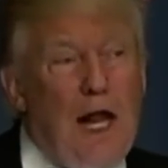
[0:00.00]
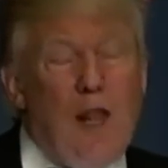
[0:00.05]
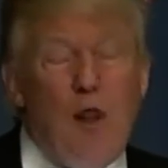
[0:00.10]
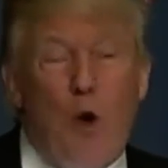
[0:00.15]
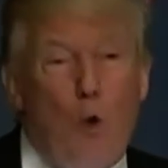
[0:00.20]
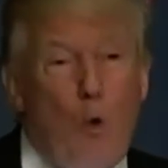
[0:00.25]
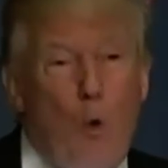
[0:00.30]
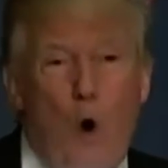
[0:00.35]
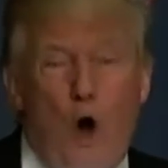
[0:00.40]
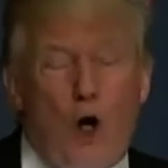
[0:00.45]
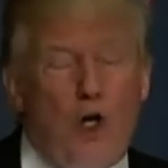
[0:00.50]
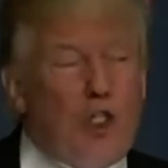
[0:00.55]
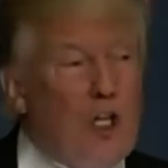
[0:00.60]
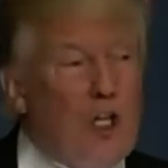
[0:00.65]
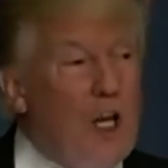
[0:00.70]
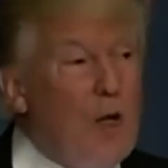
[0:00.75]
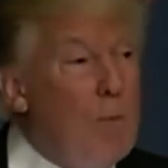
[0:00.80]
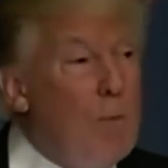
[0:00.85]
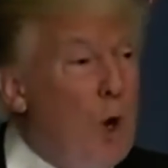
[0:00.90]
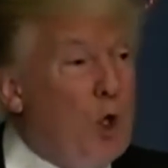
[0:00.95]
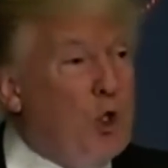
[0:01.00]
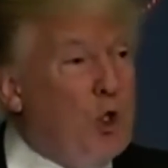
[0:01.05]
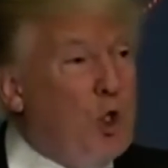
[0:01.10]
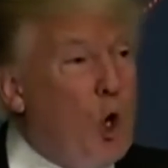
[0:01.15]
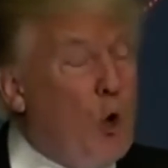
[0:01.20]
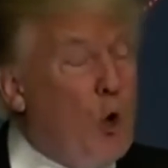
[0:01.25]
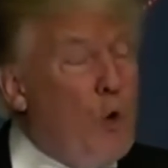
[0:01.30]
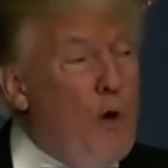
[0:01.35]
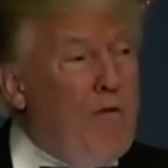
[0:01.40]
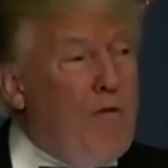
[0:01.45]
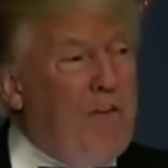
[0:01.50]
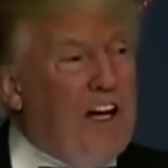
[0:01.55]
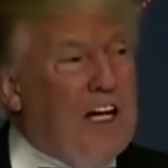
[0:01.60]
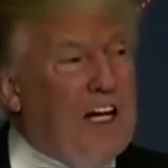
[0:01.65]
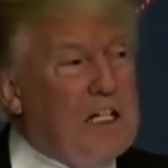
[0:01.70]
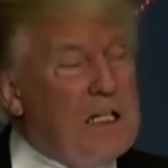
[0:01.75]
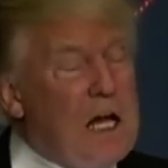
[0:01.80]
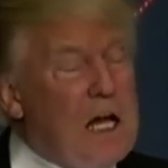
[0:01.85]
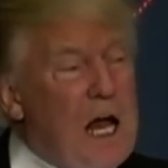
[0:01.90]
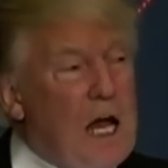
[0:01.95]
and the worst and most horrific
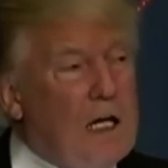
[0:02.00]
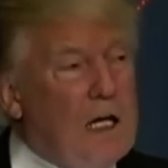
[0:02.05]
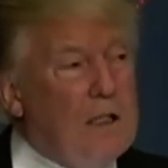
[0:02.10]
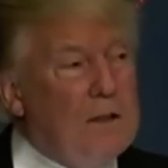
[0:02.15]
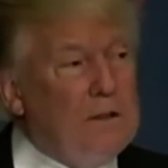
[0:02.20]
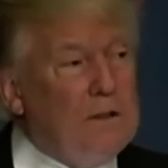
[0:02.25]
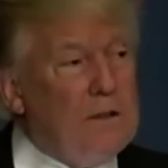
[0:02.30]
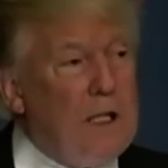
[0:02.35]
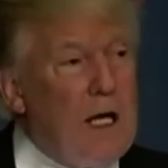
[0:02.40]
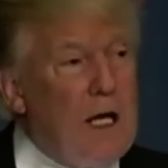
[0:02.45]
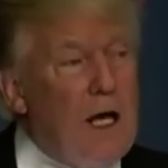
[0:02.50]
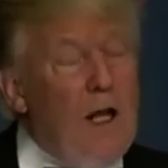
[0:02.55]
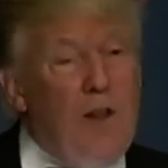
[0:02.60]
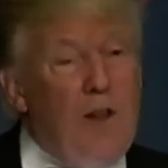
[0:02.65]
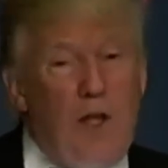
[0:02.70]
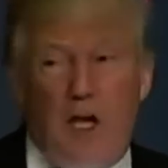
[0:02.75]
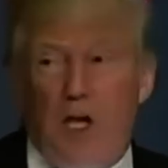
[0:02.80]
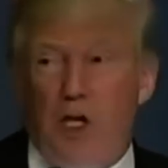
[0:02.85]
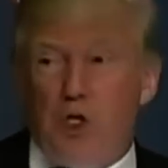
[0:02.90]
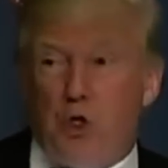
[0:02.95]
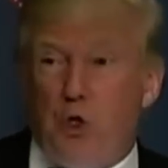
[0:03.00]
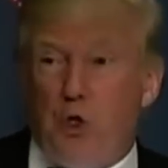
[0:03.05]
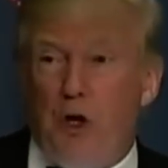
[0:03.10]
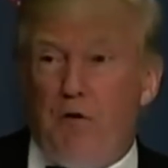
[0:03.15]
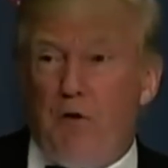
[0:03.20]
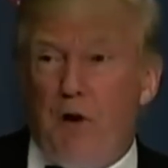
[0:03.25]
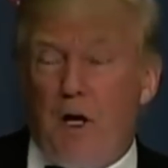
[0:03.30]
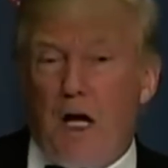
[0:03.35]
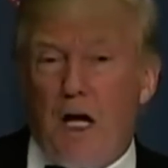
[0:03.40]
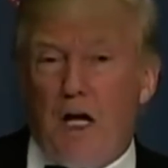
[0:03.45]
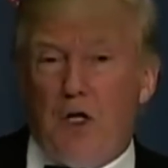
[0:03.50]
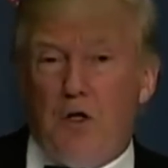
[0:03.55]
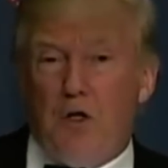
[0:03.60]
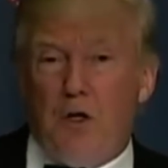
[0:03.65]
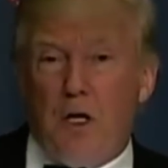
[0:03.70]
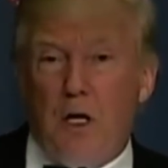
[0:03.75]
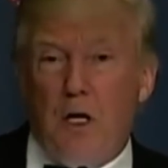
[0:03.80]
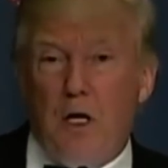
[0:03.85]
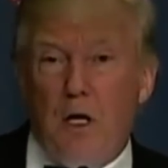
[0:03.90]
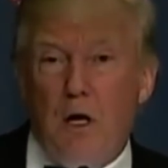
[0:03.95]
attack in the history of our
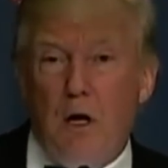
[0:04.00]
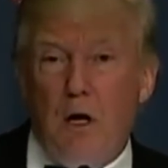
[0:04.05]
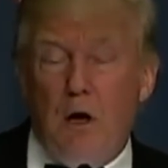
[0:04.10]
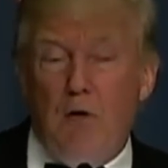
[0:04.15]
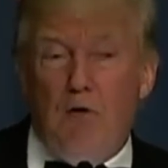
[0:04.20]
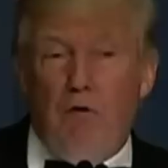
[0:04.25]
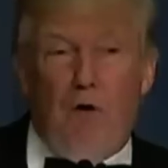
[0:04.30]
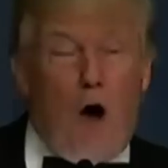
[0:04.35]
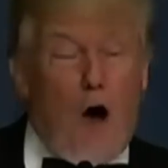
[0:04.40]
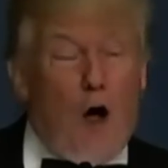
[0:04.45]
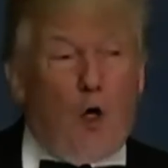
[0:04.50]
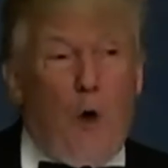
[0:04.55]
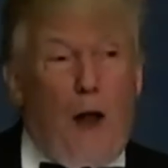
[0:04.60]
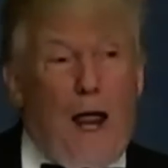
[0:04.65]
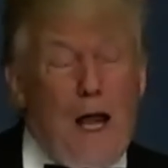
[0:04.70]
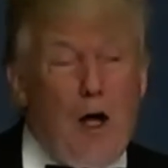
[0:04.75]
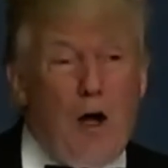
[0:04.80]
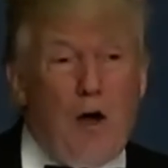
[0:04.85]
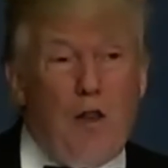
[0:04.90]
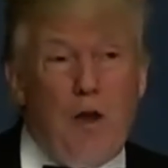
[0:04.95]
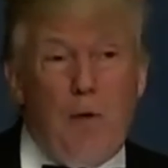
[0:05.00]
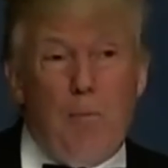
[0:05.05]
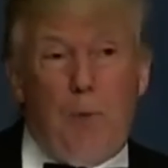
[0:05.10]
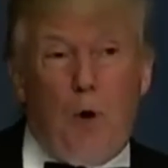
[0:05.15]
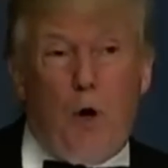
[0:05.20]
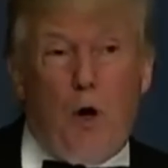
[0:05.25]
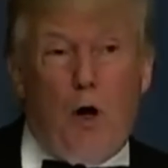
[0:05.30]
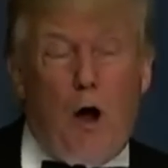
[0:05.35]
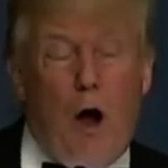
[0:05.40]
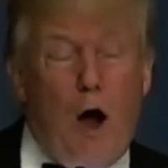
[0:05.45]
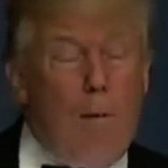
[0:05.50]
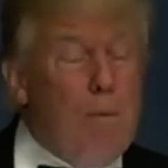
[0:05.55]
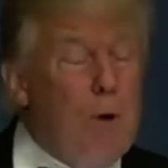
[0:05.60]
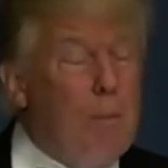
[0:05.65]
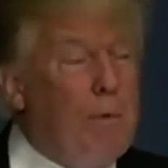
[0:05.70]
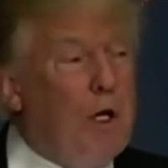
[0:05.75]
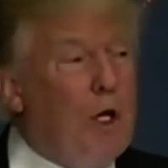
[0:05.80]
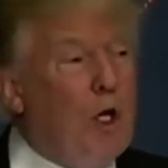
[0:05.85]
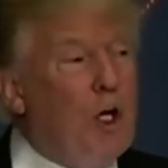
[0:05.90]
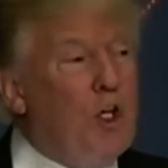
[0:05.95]
country. Far greater than Pearl Harbor,
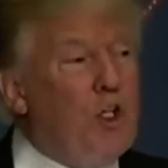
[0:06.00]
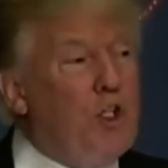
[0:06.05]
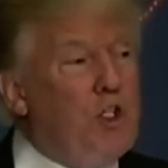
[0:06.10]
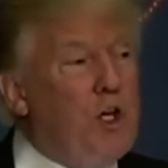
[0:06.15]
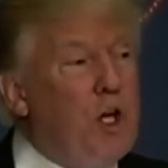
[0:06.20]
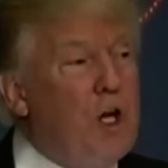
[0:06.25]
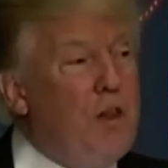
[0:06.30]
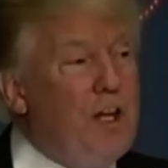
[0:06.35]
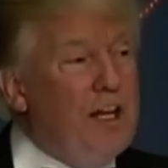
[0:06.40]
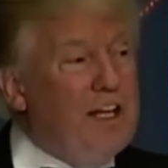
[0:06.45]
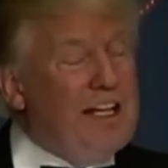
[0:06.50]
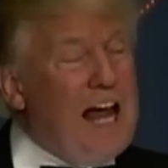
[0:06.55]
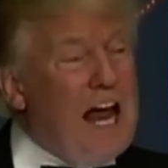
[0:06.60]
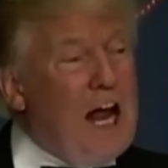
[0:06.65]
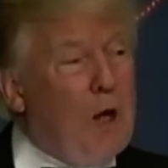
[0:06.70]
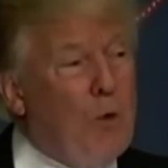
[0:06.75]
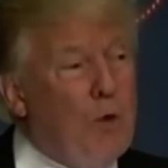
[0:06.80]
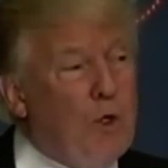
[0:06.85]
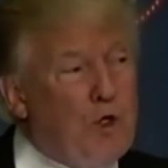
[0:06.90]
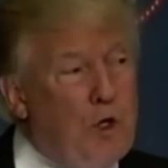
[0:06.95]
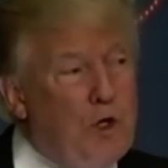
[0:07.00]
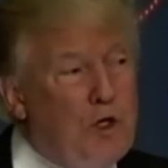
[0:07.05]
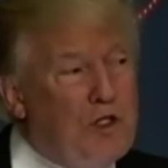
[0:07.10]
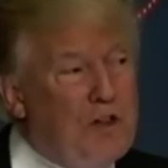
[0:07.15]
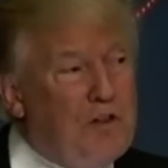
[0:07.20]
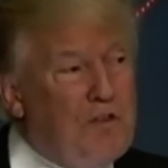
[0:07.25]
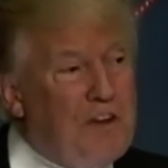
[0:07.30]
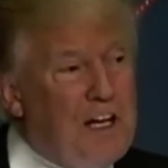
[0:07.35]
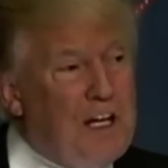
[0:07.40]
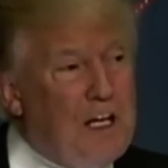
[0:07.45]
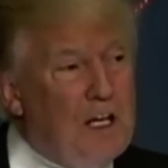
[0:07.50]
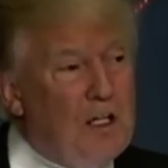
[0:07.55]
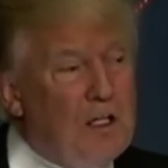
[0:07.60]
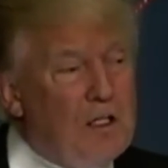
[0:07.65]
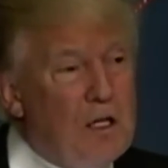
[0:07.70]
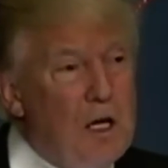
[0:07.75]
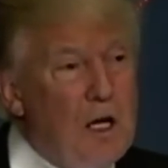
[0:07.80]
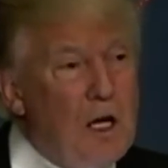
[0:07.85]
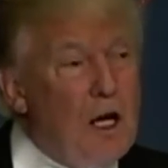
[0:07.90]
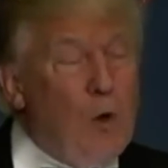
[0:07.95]
because the attack was on
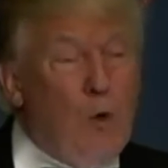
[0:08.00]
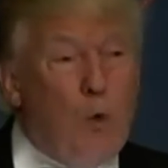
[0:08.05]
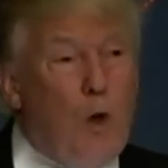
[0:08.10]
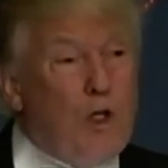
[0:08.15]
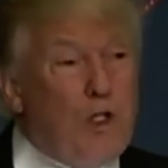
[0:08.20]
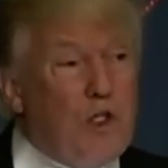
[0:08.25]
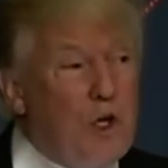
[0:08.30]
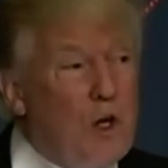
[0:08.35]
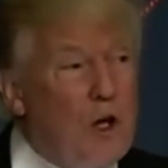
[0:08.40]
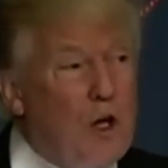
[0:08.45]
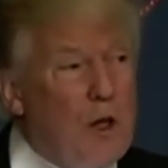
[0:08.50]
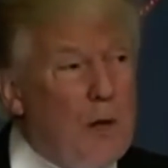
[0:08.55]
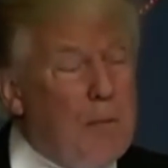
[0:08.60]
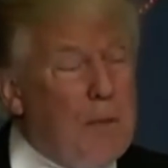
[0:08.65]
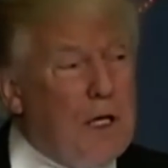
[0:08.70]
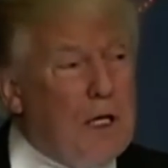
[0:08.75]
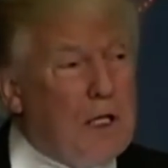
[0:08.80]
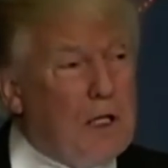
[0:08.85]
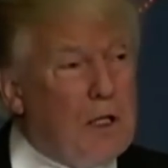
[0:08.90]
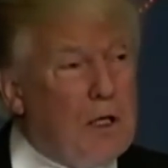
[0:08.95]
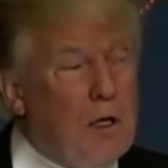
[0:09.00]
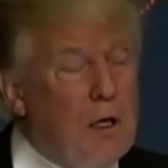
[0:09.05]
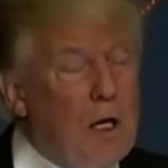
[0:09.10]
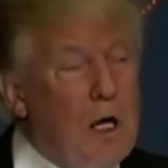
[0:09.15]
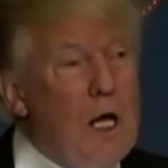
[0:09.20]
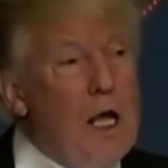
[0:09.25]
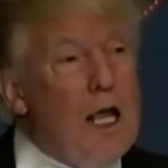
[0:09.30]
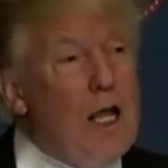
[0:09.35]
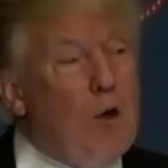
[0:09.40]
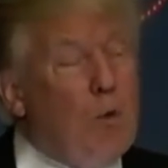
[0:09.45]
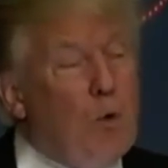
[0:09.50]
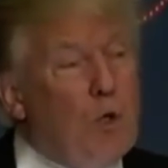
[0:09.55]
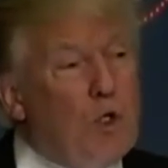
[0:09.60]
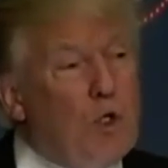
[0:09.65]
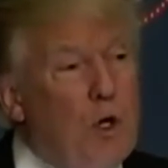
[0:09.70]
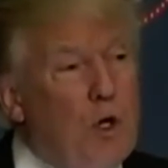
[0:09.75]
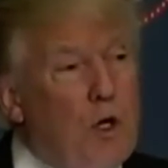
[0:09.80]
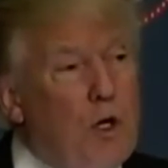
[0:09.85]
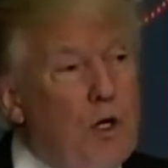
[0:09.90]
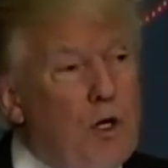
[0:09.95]
civilians. It wasn't on the military. It
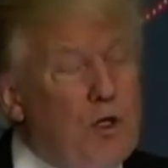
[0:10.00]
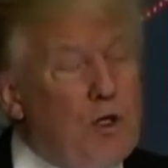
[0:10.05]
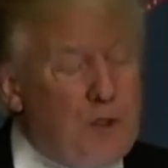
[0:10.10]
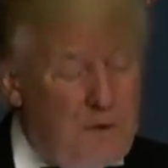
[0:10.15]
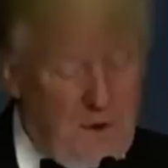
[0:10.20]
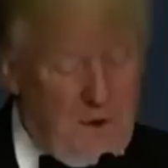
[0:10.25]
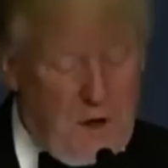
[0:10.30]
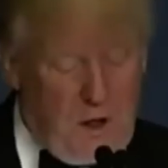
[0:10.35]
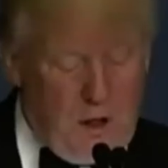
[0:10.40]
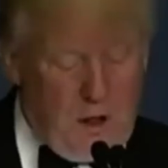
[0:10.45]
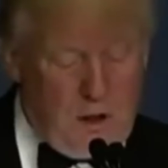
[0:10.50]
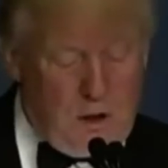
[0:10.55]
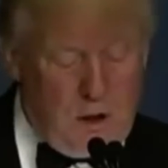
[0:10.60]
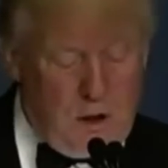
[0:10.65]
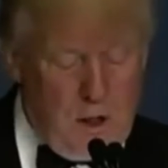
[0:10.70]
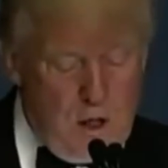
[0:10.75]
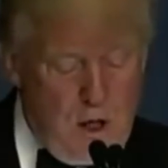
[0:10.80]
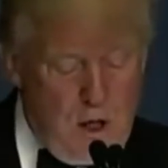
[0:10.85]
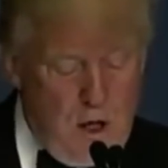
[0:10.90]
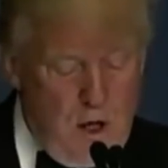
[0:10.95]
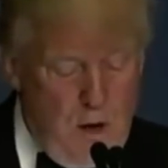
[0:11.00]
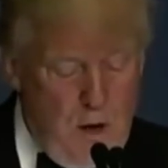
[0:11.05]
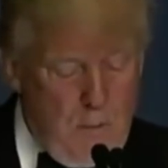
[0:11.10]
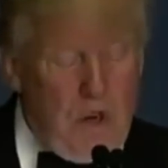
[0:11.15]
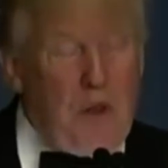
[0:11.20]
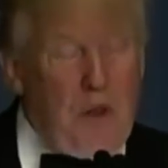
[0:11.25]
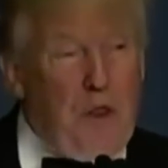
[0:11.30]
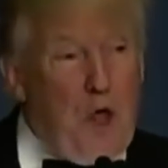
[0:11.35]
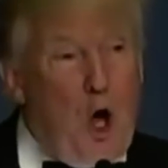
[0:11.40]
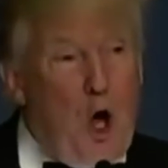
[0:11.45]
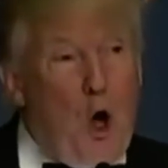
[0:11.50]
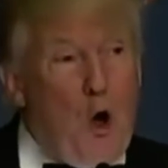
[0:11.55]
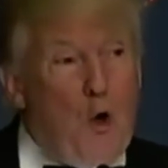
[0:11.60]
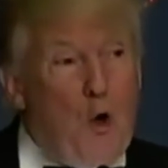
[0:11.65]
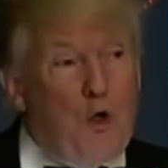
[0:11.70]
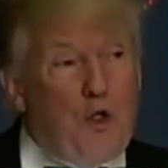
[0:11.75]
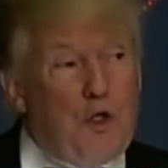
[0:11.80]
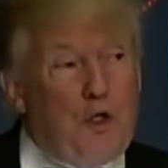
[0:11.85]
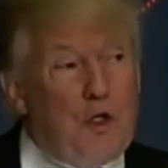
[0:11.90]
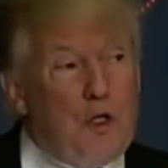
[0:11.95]
was on civilians. But
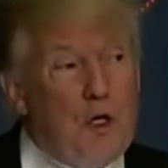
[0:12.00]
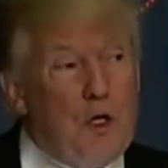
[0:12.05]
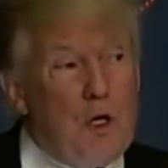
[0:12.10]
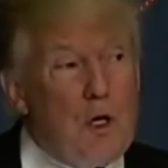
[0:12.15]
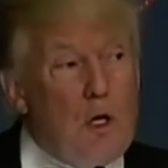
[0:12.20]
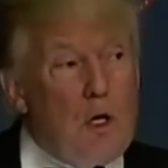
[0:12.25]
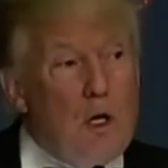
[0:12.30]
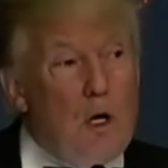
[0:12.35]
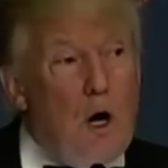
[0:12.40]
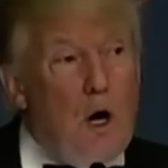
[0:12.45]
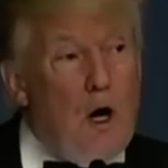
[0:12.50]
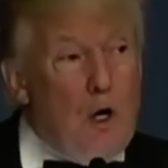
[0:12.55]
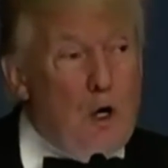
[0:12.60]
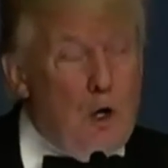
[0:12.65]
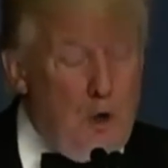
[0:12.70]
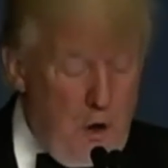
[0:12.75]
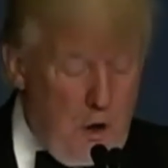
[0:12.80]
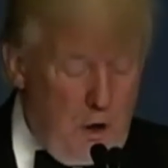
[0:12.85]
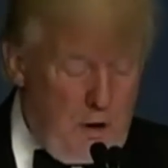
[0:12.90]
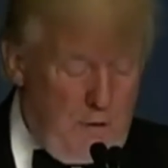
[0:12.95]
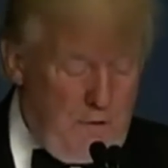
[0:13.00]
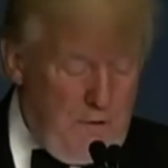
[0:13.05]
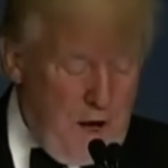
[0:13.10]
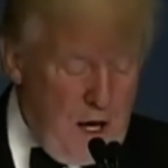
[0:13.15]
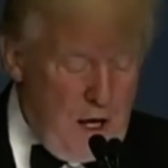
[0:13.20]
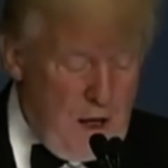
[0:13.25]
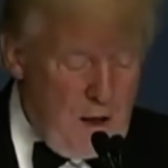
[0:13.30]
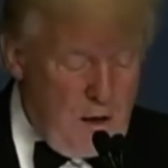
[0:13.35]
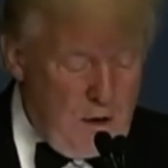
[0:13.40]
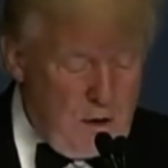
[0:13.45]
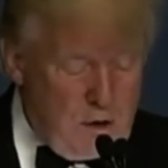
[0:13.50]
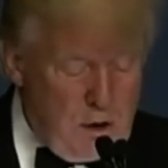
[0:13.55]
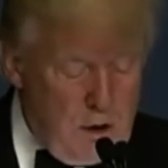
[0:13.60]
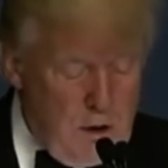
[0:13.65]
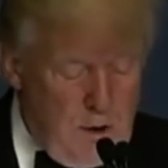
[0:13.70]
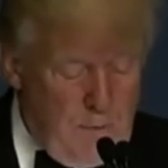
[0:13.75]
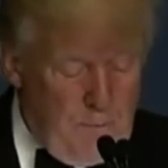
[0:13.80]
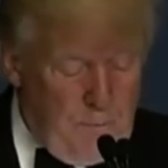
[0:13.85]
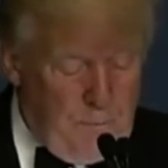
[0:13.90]
those are New York values.